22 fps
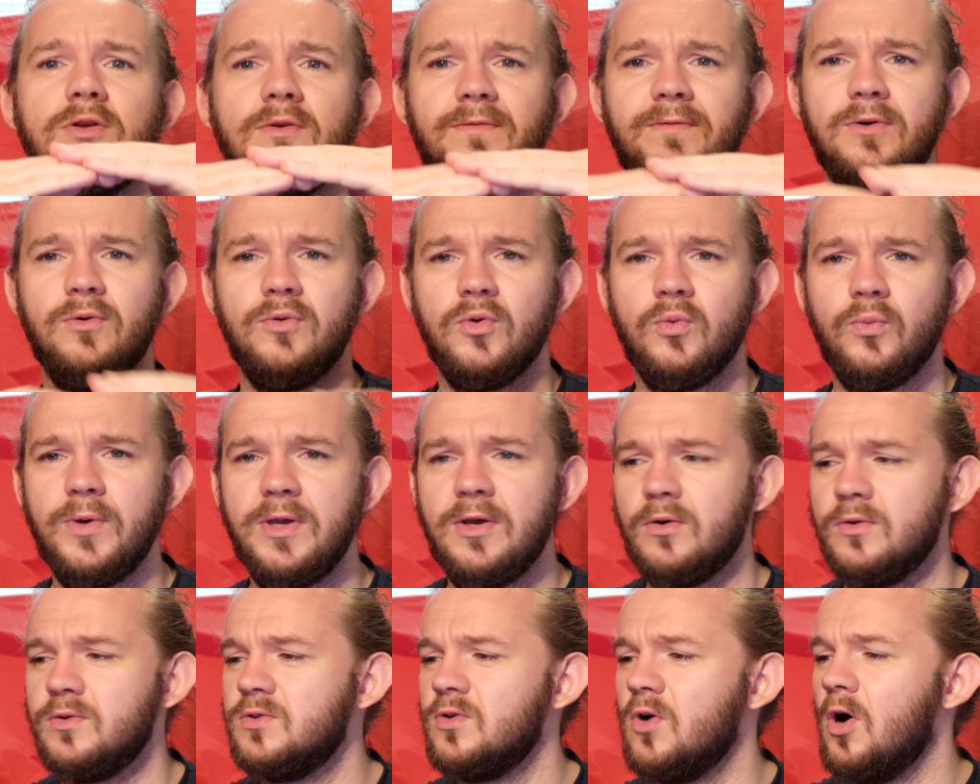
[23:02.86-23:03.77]
you can feel the
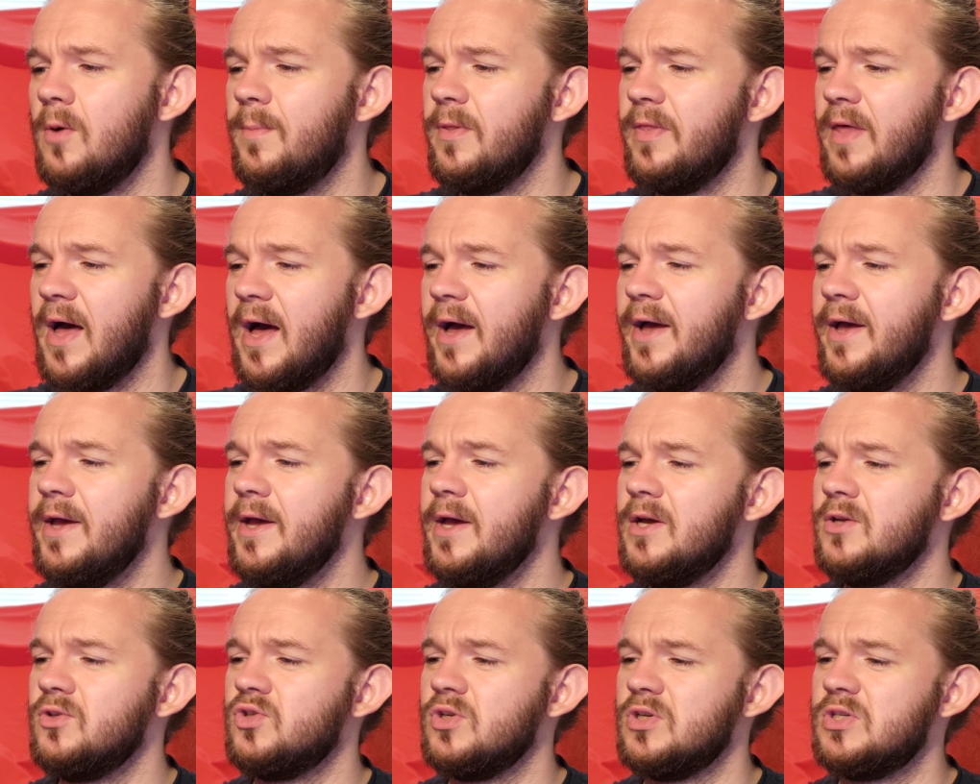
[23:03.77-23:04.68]
wheat on top of that,
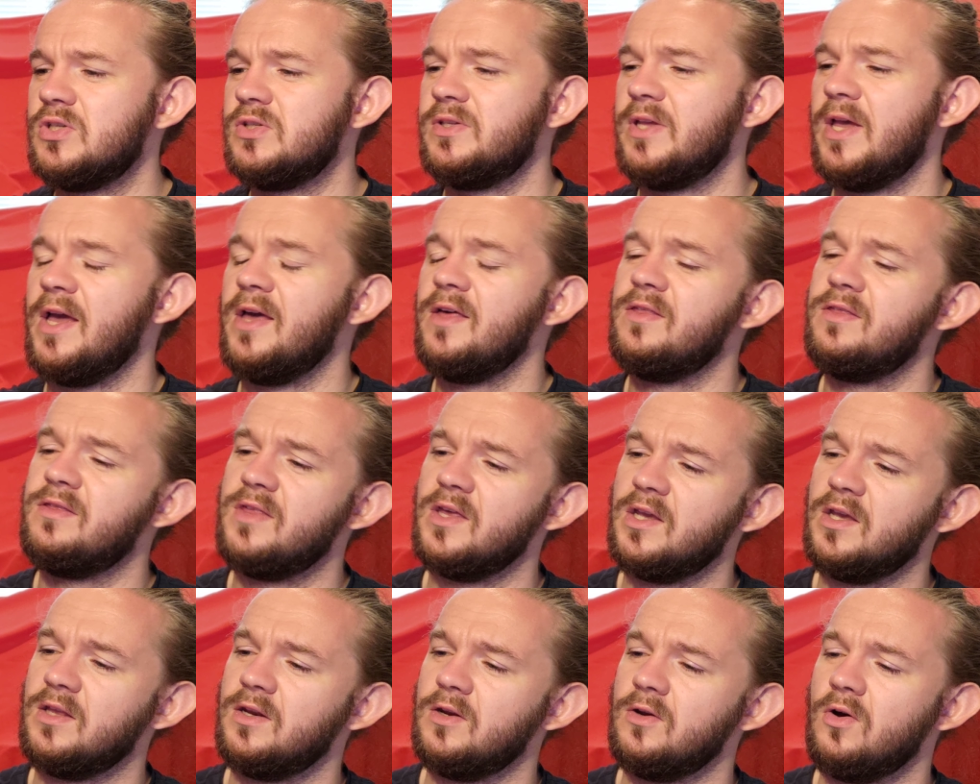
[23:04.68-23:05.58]
just
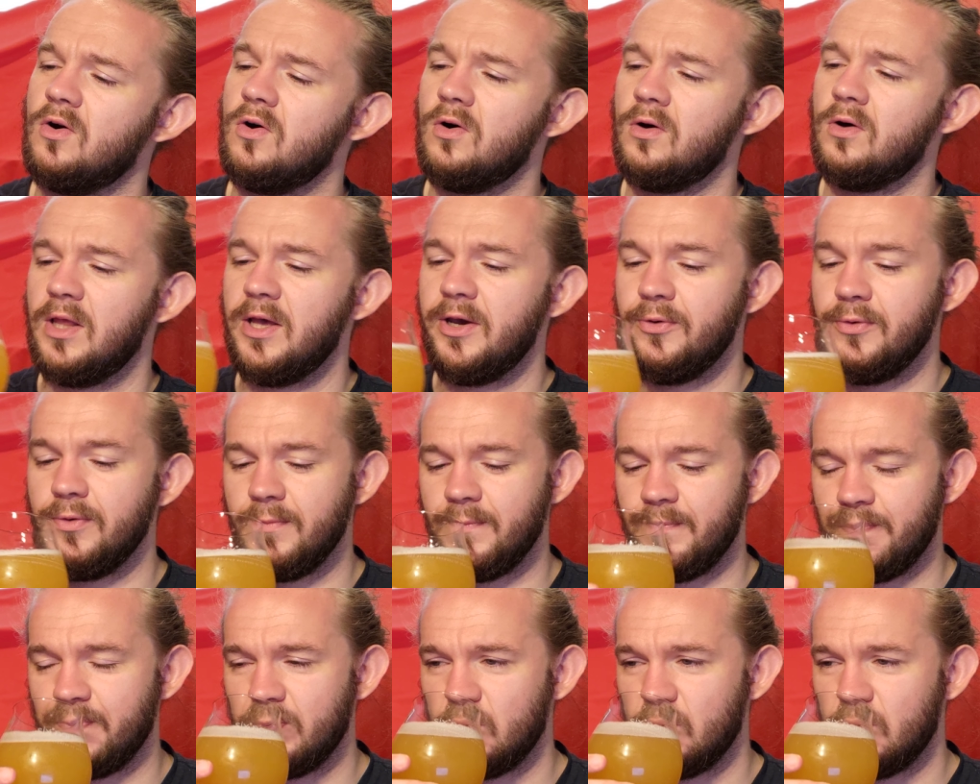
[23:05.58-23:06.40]
thickening it all out.